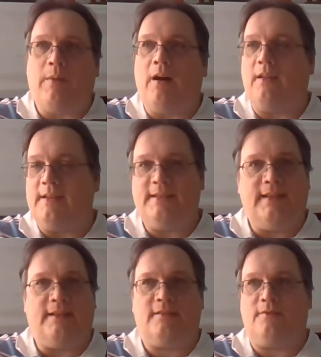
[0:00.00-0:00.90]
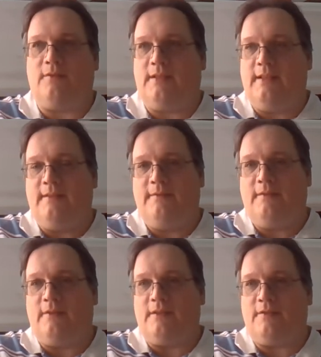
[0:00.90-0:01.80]
politics,
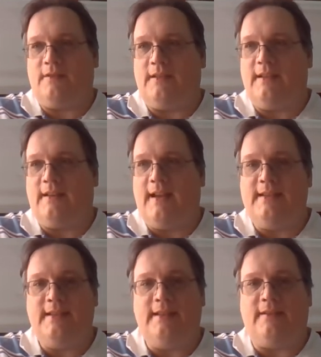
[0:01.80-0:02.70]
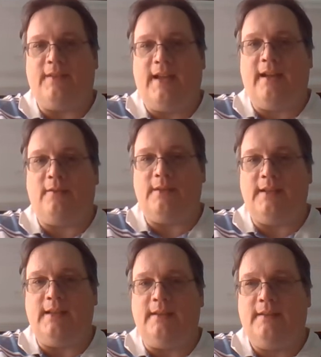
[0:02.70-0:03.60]
or sort of the idea of
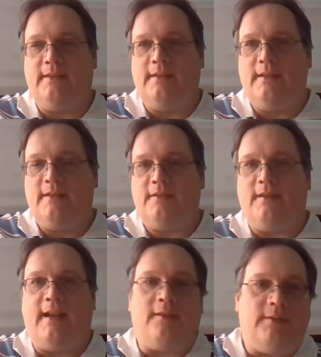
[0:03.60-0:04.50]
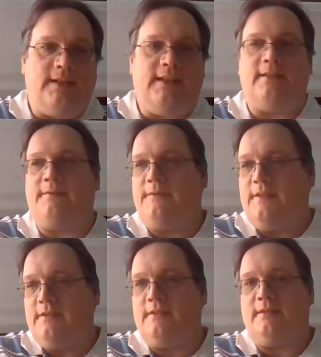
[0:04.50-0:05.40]
equity. So equity and
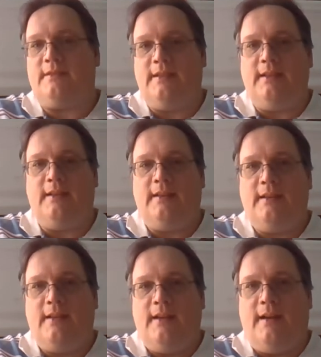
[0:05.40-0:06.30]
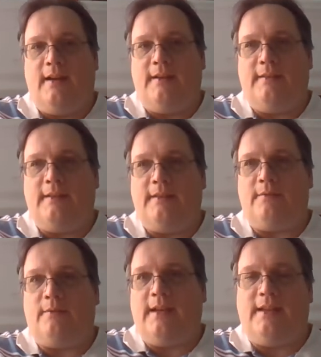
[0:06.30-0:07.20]
efficiency
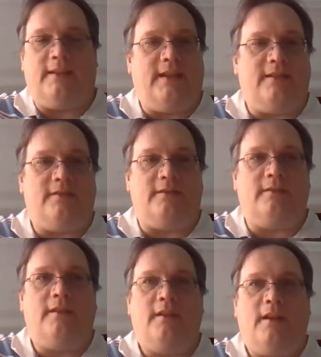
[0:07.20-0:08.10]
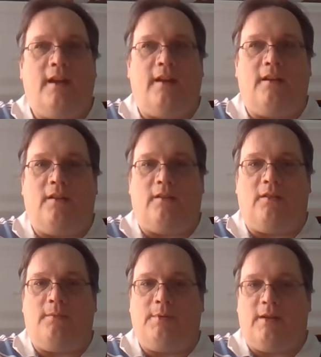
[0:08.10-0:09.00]
and regulation are
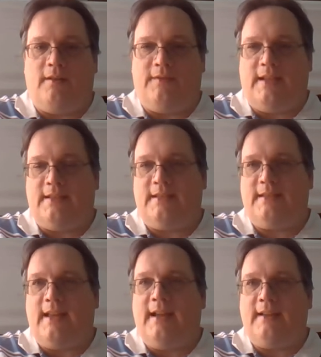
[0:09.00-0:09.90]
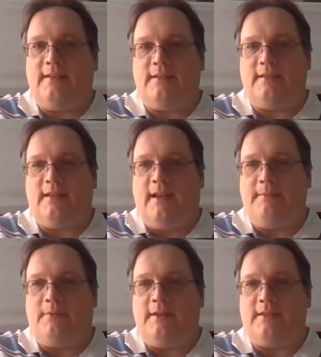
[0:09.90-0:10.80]
all part of that second
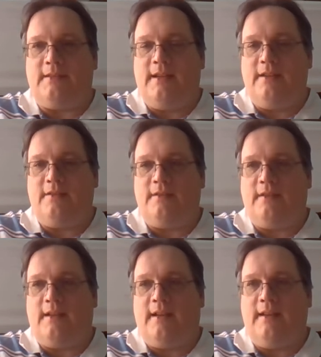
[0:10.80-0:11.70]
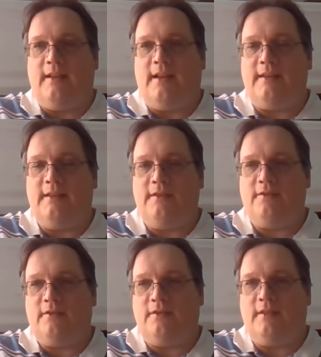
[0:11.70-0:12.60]
slide presentation that I think you
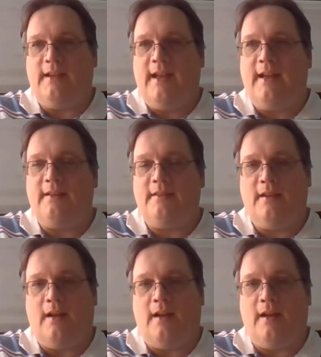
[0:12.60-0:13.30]
should look at